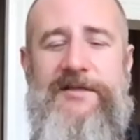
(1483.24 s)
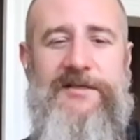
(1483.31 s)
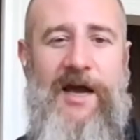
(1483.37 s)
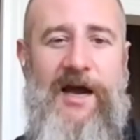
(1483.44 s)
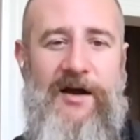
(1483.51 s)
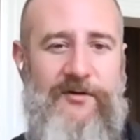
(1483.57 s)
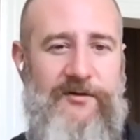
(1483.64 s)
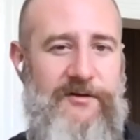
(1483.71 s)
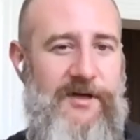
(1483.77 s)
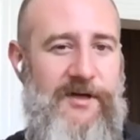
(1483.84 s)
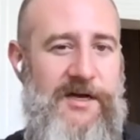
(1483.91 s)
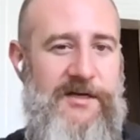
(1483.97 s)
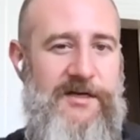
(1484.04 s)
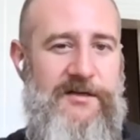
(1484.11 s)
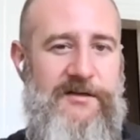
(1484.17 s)
out.
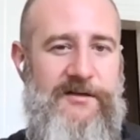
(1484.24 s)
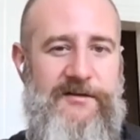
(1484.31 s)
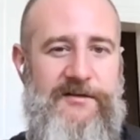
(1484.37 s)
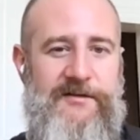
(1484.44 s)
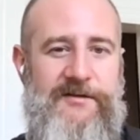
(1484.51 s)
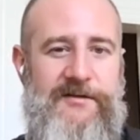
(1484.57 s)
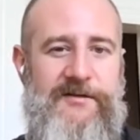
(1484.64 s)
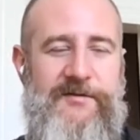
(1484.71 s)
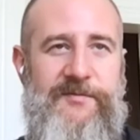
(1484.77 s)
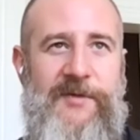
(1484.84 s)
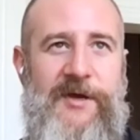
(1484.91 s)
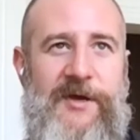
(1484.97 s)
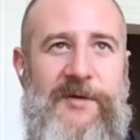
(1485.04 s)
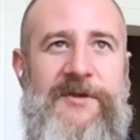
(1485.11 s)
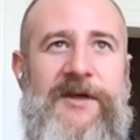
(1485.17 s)
Like
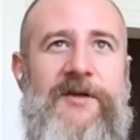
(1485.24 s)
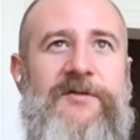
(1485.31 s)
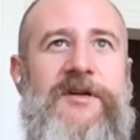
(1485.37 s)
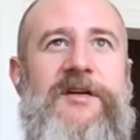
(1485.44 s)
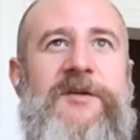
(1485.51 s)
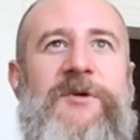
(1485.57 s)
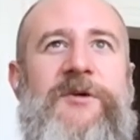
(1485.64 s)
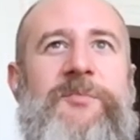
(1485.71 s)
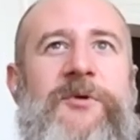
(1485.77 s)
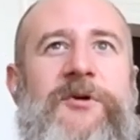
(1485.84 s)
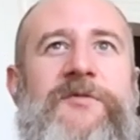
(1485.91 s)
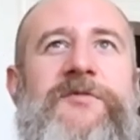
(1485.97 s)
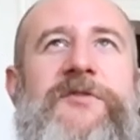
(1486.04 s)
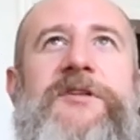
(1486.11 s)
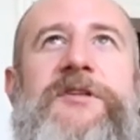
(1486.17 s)
maybe they don't need to be
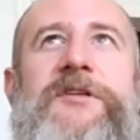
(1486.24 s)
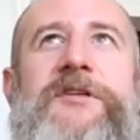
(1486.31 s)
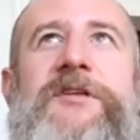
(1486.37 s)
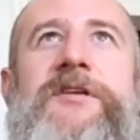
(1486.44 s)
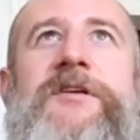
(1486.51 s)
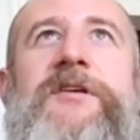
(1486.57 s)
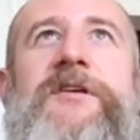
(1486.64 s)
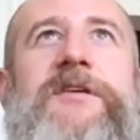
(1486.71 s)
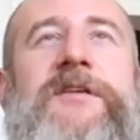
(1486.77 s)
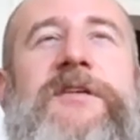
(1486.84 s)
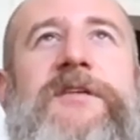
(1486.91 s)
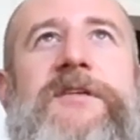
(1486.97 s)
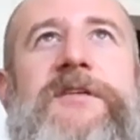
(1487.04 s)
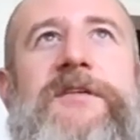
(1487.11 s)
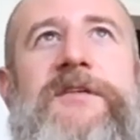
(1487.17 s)
perfectly